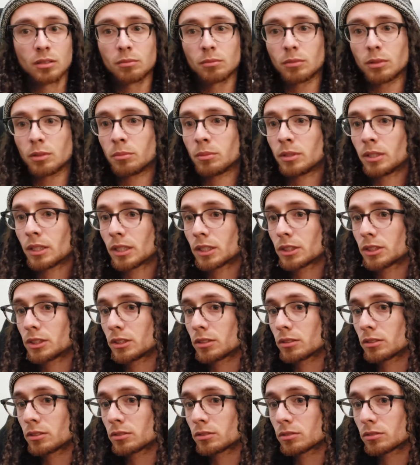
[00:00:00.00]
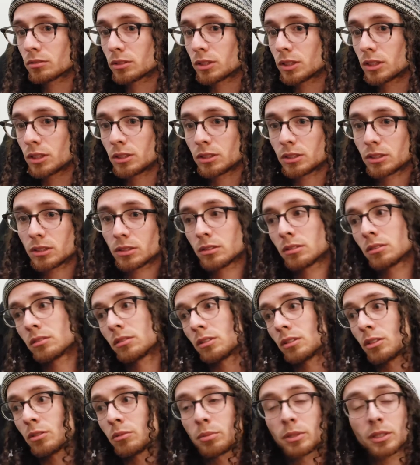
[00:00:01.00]
maybe next year things will change and
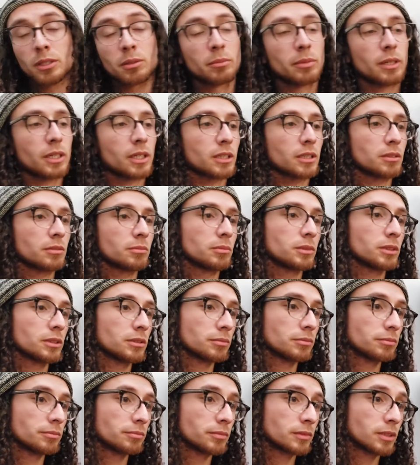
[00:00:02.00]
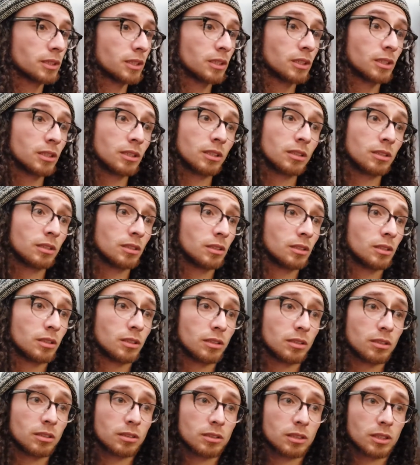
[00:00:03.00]
they'll bring them back in. But
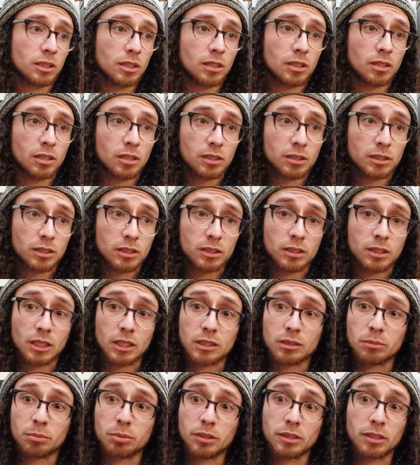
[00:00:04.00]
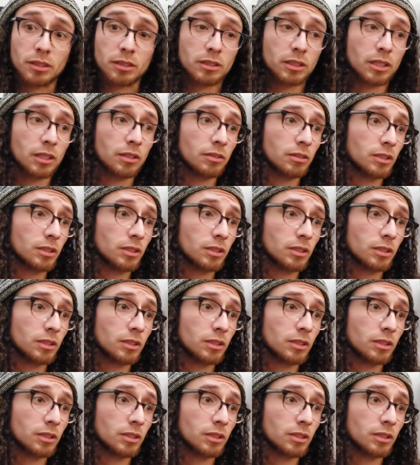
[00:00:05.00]
looks like Arxis has a pretty tight